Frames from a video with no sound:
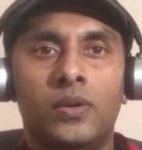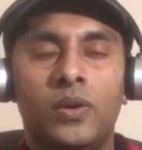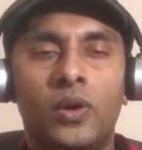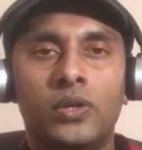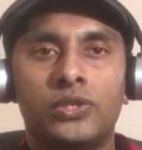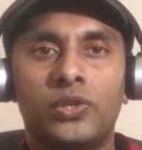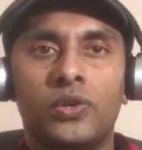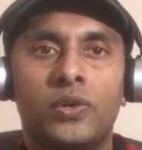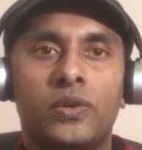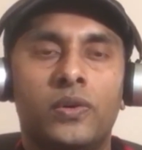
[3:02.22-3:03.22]

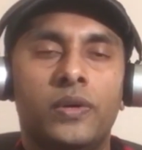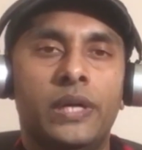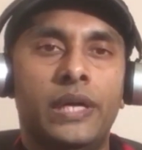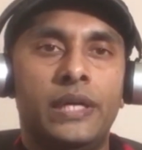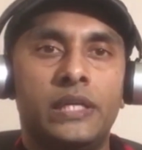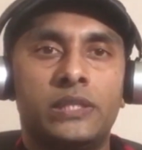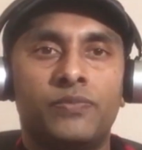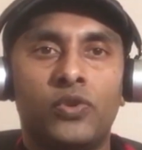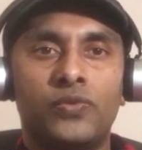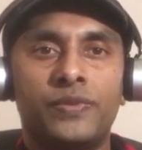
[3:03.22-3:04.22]
Also, it is
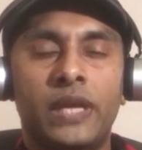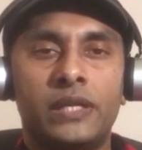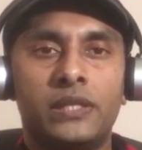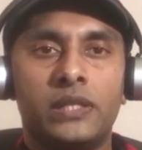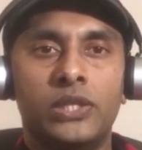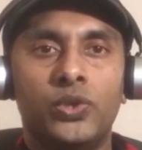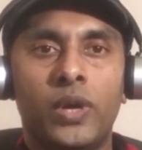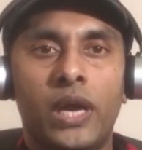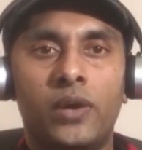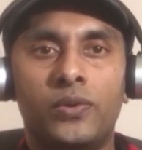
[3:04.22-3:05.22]
proof that you
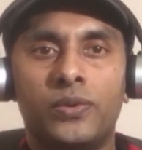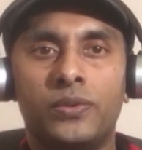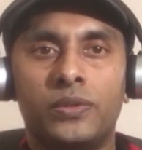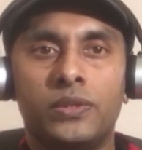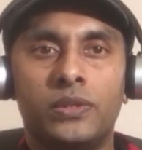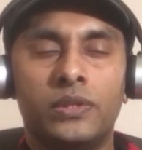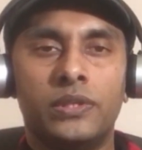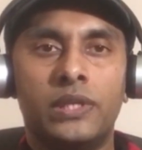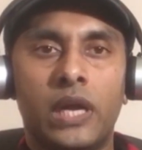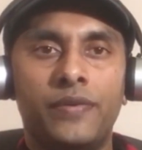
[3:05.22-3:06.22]
have
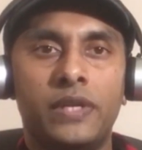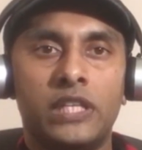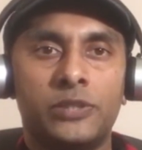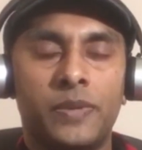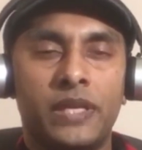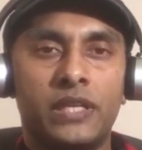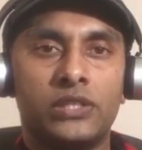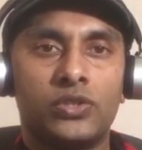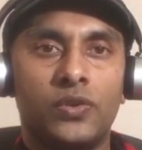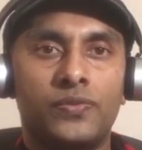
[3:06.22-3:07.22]
driving
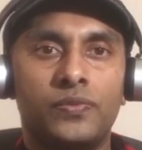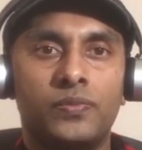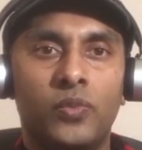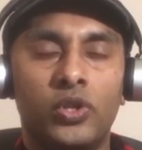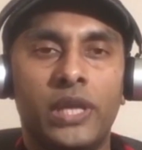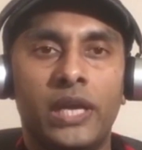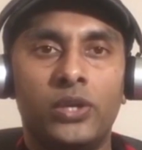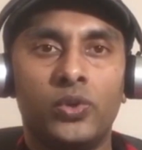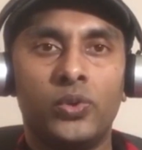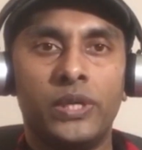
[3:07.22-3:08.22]
experience of more than
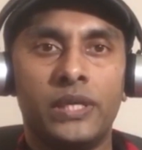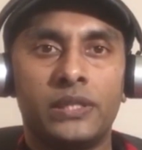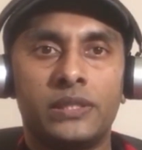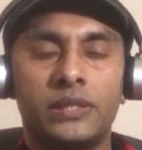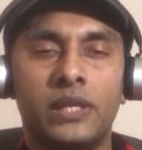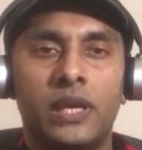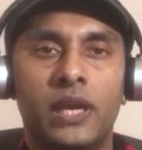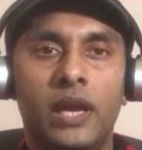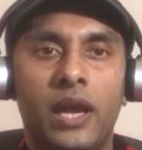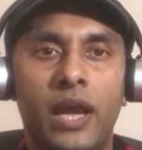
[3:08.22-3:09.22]
2 years
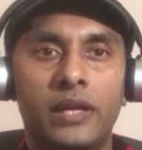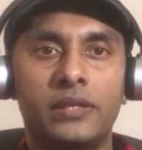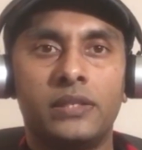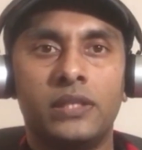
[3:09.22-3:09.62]
and